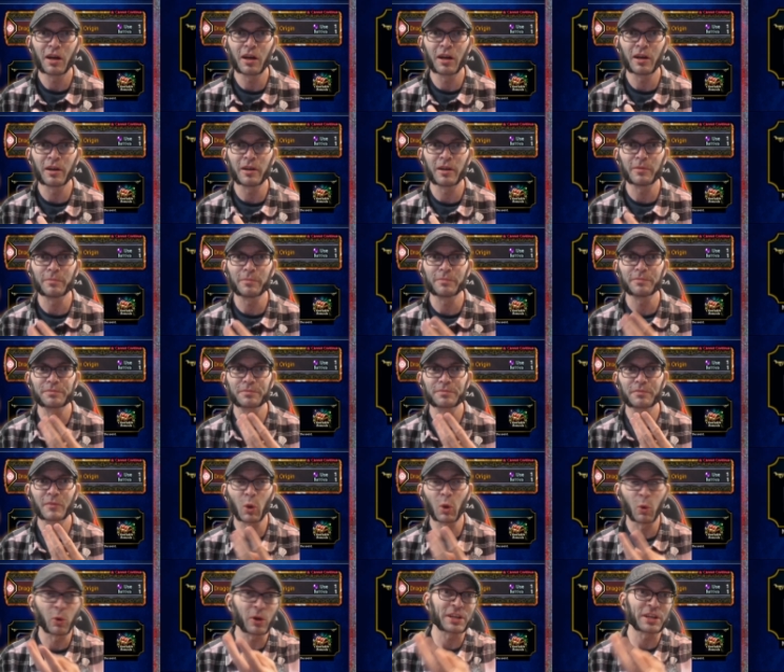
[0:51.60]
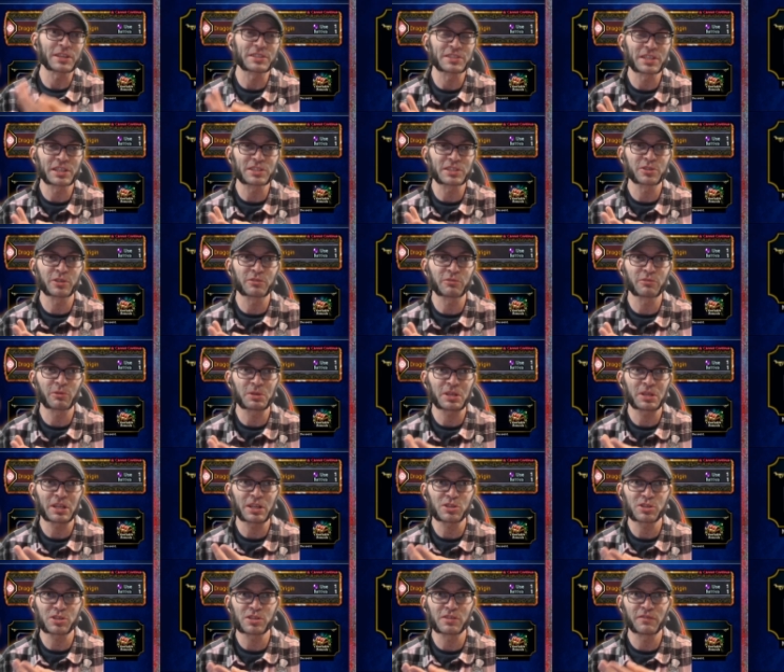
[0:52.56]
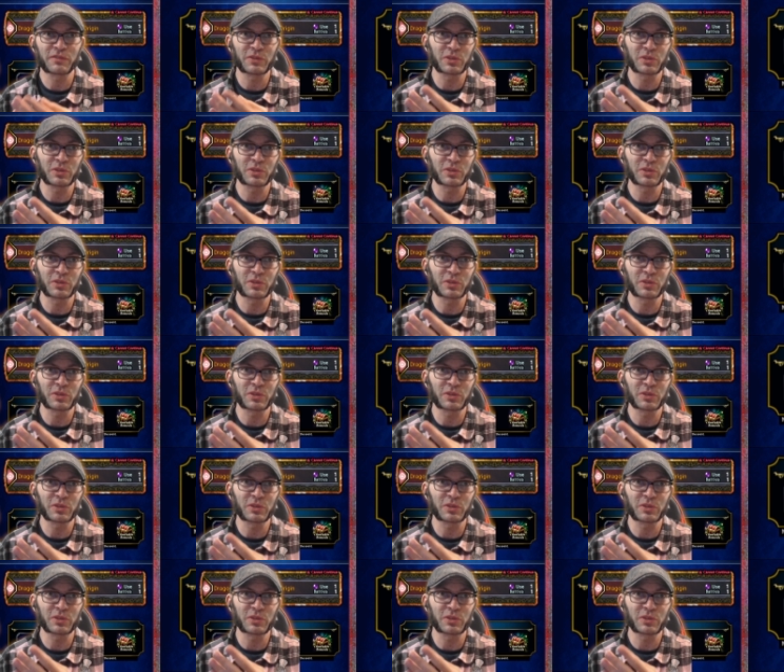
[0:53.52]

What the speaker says: or a 6-turn rotation